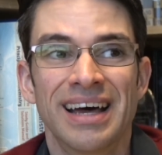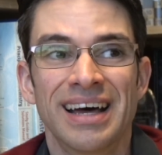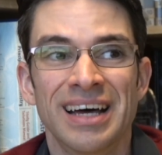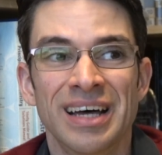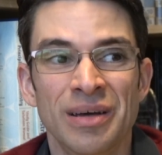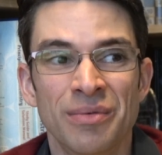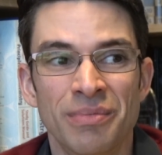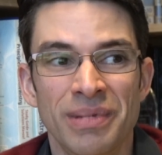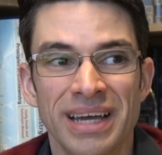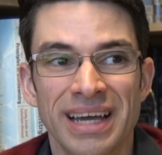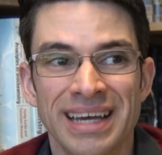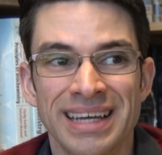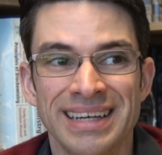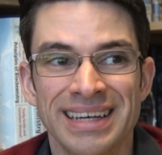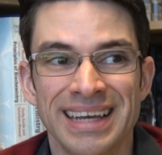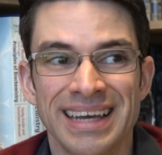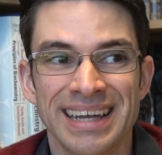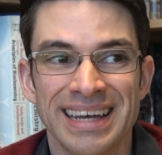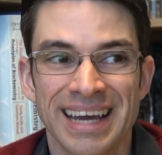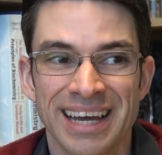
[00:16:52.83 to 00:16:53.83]
Um,
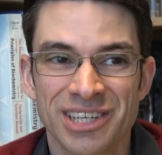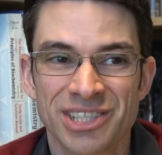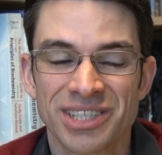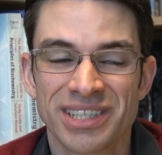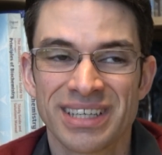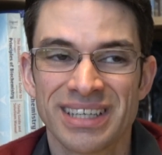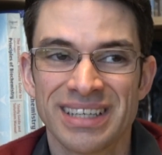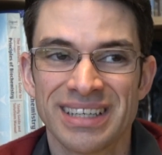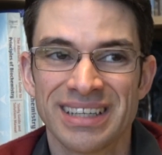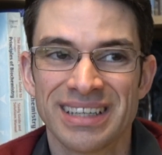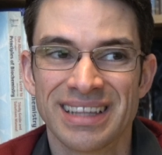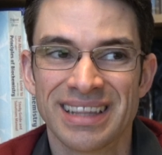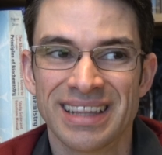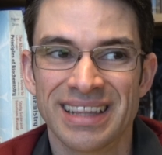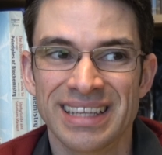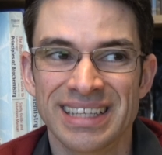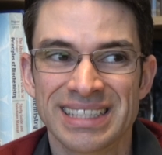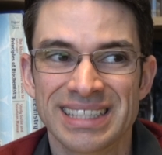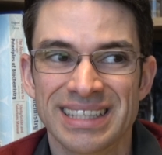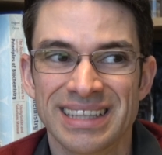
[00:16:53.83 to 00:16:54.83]
and, and actually,
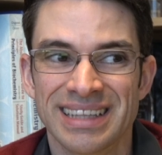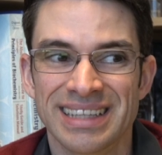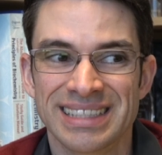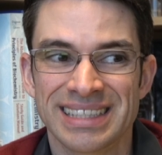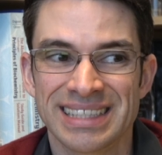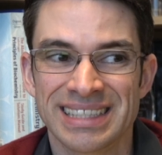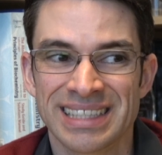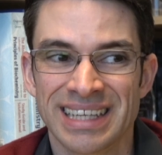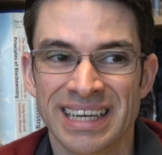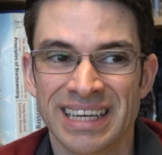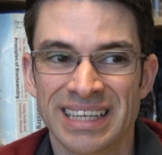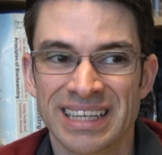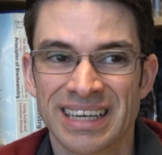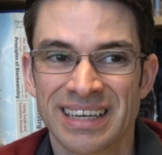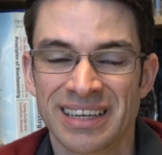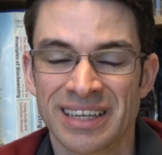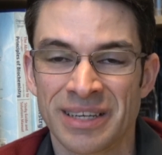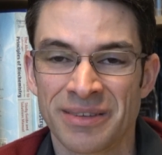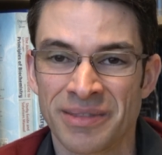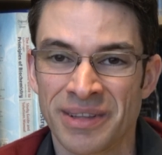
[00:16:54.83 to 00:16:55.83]
this, this is like
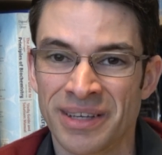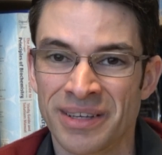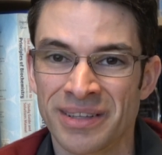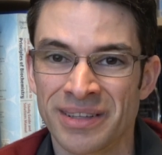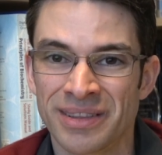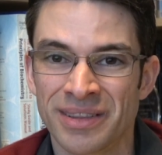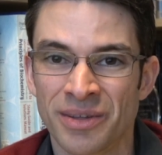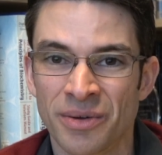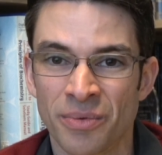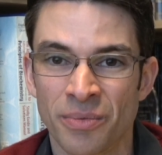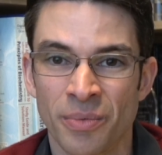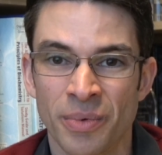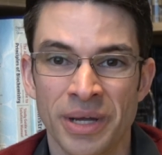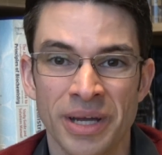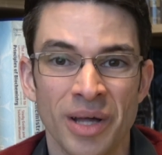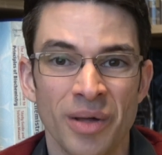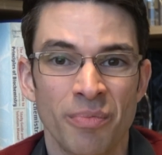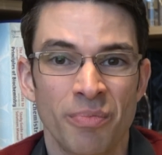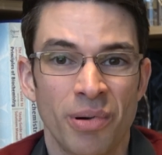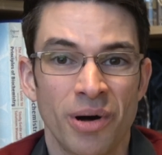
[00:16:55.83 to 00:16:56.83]
kind of the, the
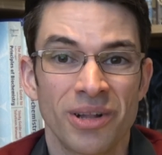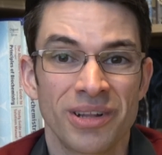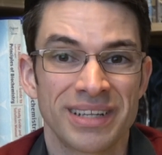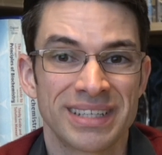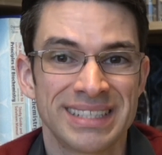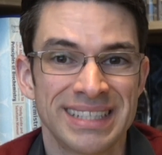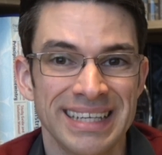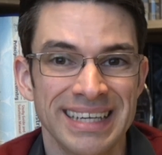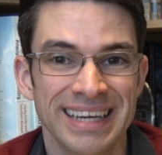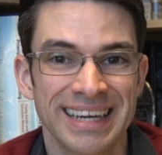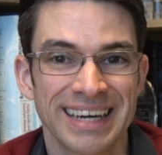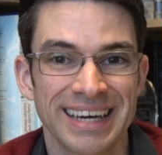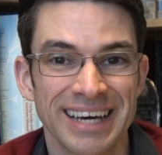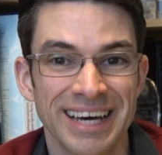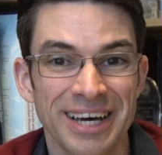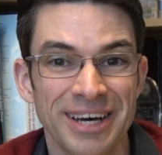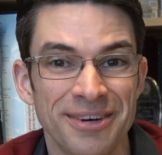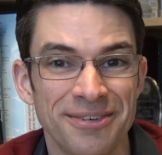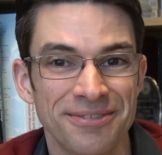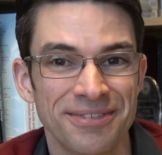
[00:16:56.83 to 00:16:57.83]
politique
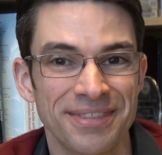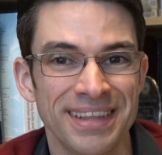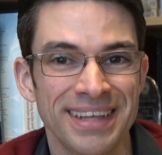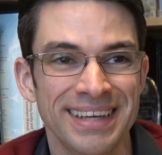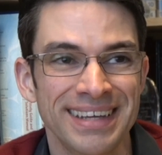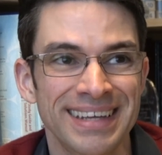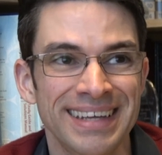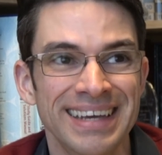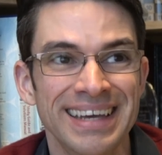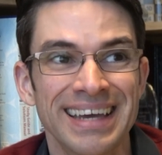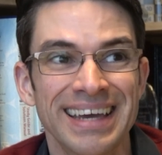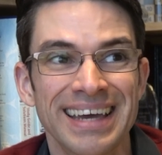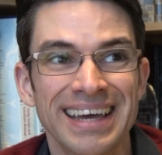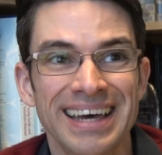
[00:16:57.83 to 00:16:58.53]
of the,